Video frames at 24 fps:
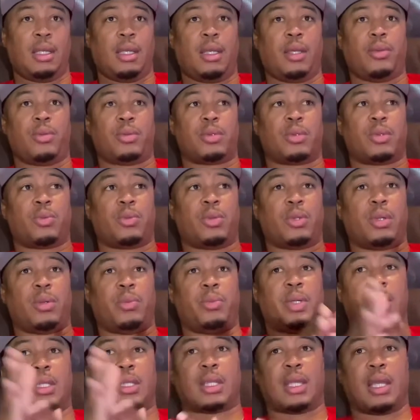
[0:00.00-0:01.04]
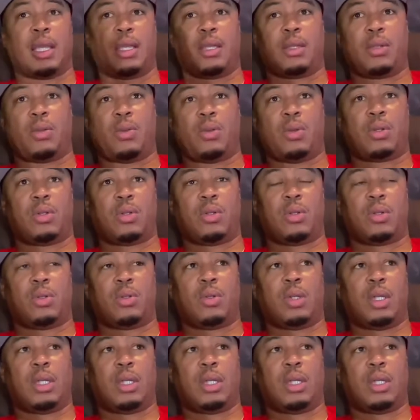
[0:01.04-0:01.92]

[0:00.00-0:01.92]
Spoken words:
It was a real big thing going on,